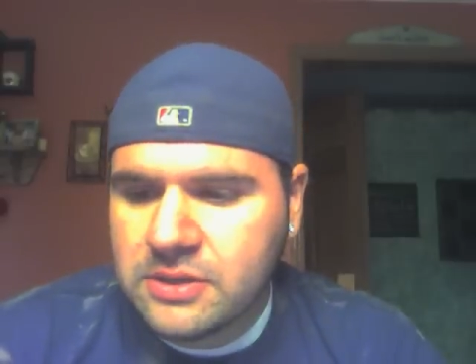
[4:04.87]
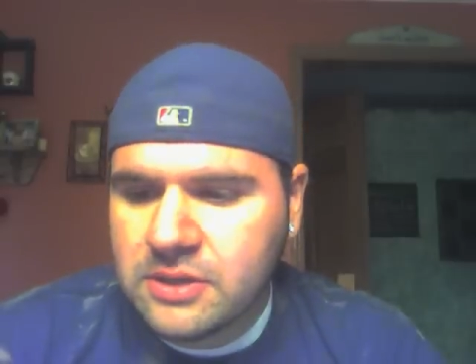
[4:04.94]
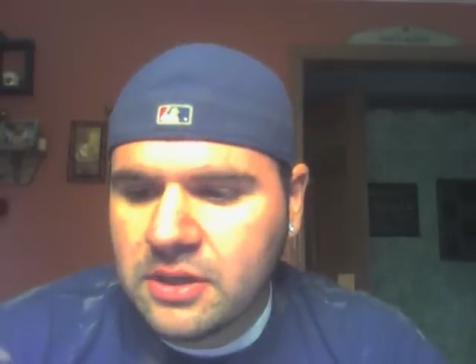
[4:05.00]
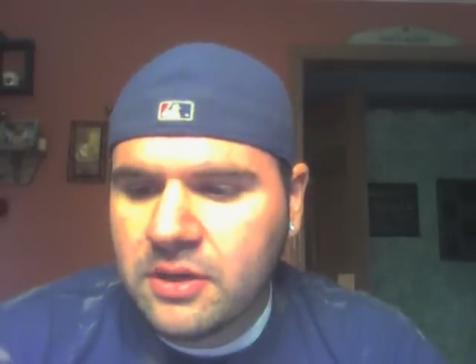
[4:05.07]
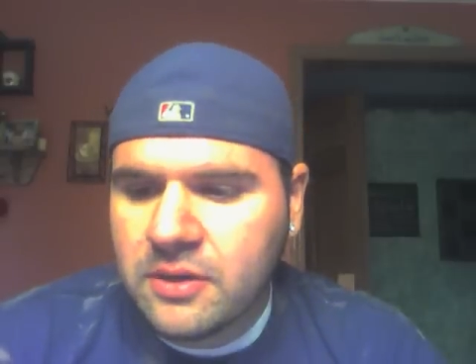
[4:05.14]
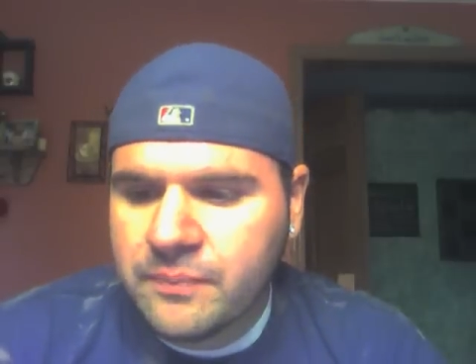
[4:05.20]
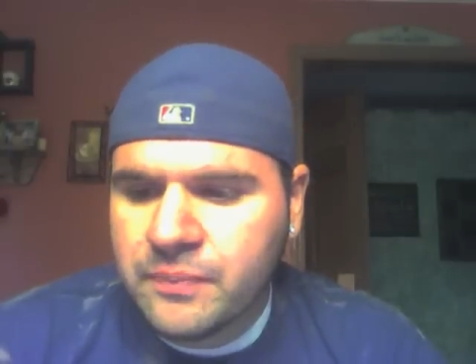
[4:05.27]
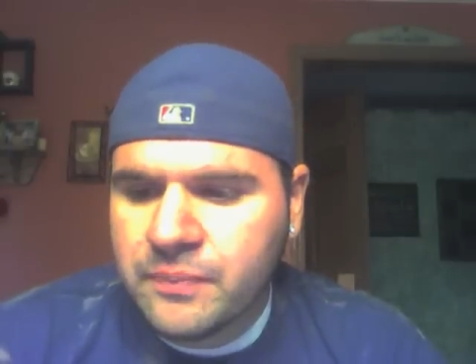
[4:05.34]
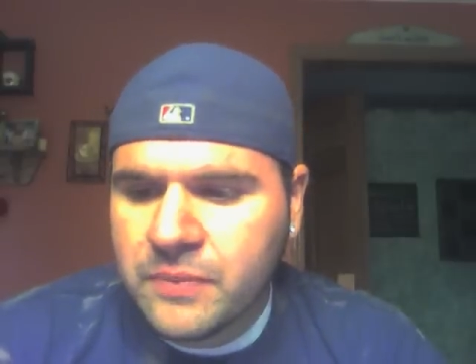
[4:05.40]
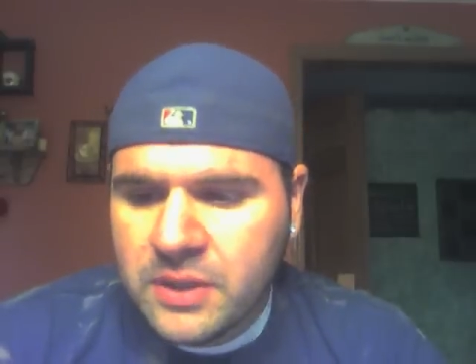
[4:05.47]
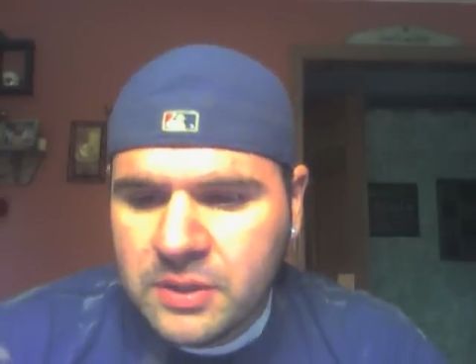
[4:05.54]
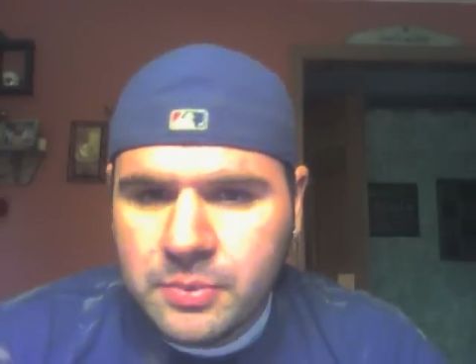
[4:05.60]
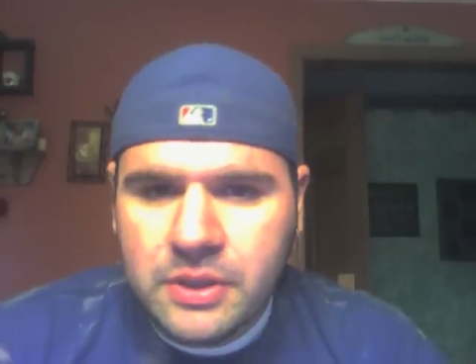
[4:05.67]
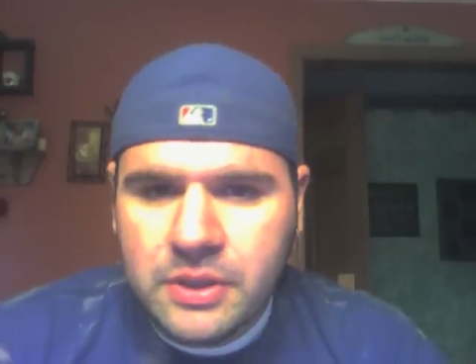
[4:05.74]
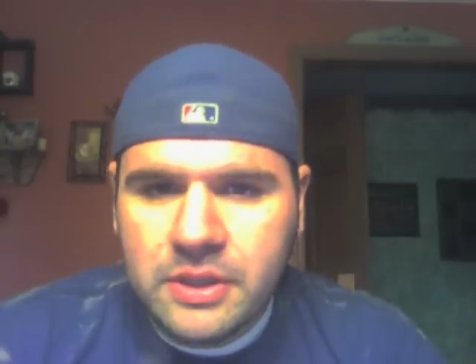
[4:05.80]
So
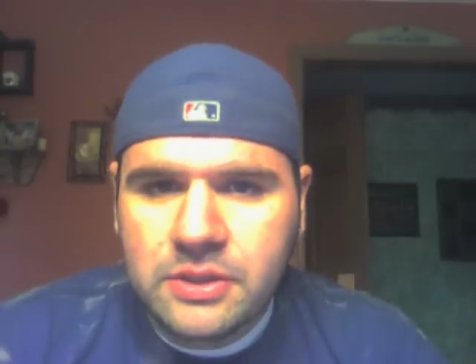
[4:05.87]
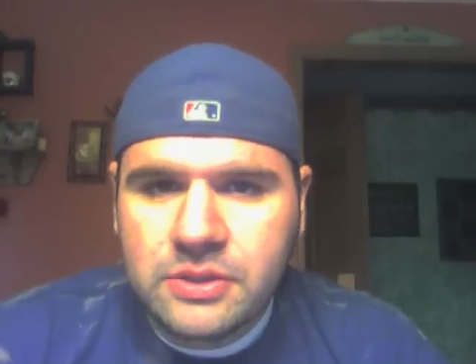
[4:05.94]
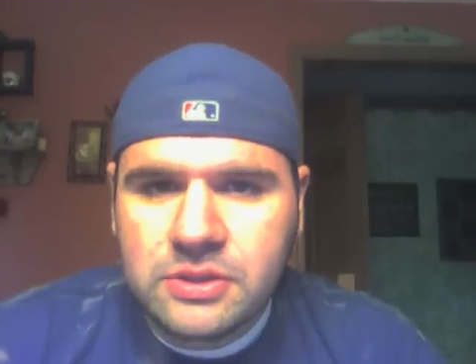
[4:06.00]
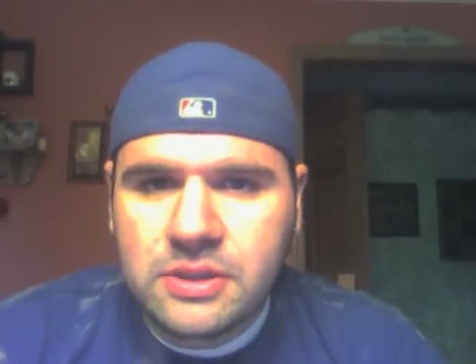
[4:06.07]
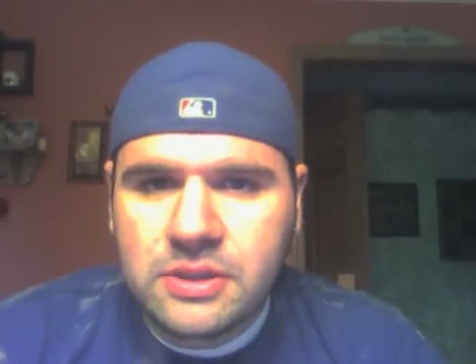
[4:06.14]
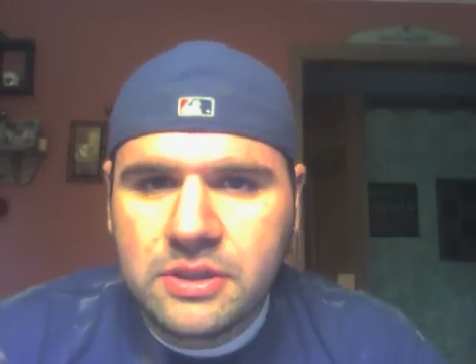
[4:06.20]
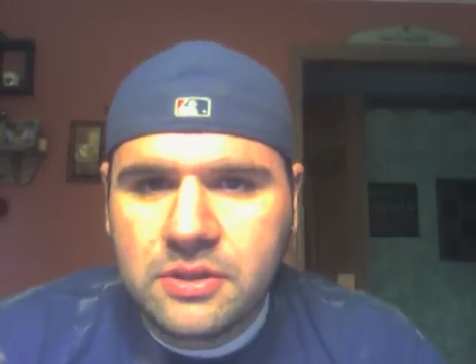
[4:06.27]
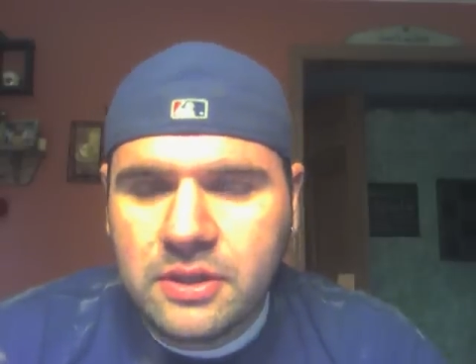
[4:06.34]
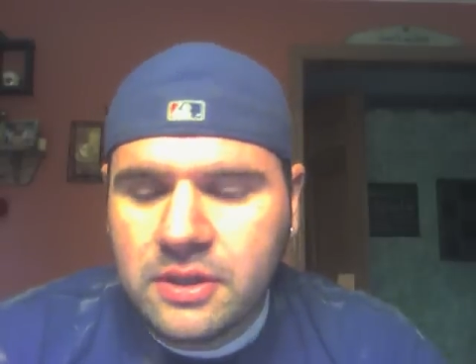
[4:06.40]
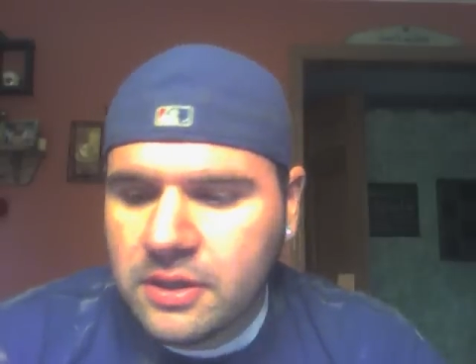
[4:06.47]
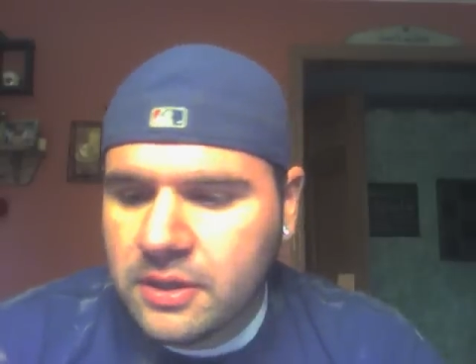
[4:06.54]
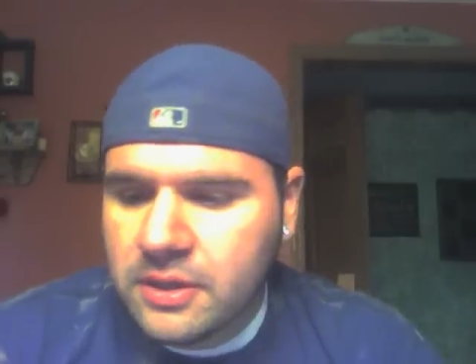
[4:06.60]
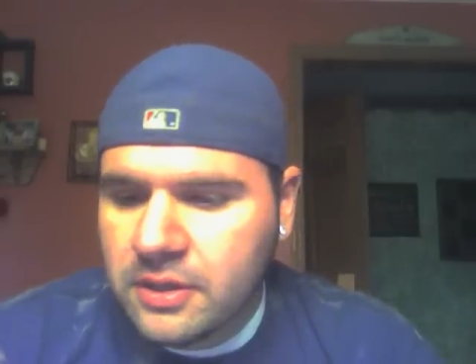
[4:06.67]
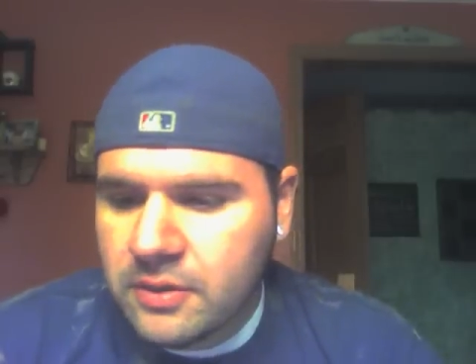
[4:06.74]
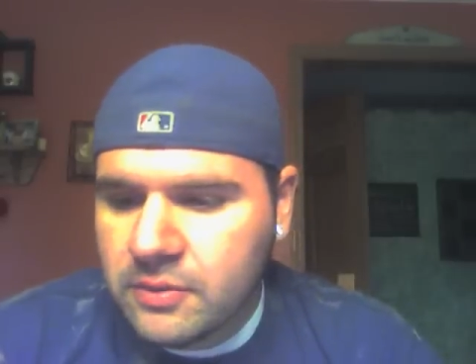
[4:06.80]
pretty interesting
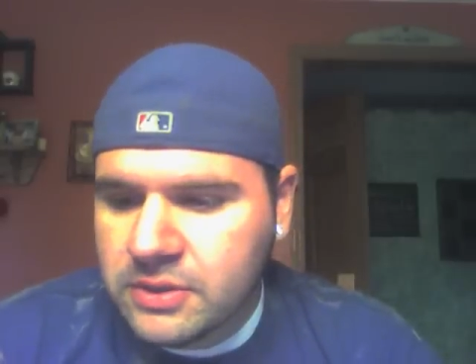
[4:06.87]
league.